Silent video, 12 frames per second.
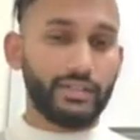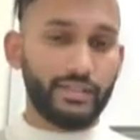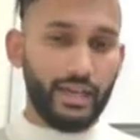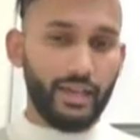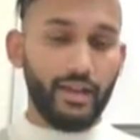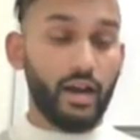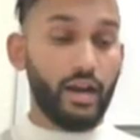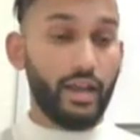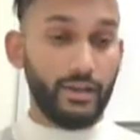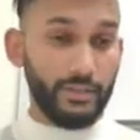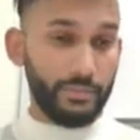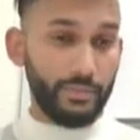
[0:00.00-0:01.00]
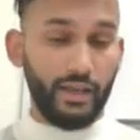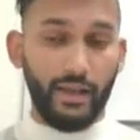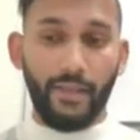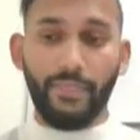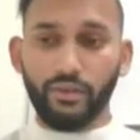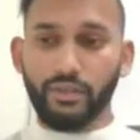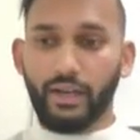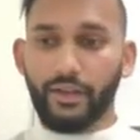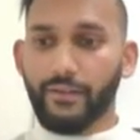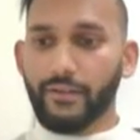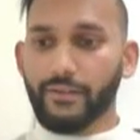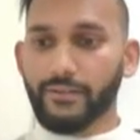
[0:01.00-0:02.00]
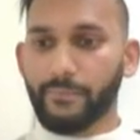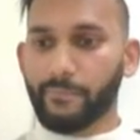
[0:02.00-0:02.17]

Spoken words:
tachycardia, dyspnea, and those kind of things.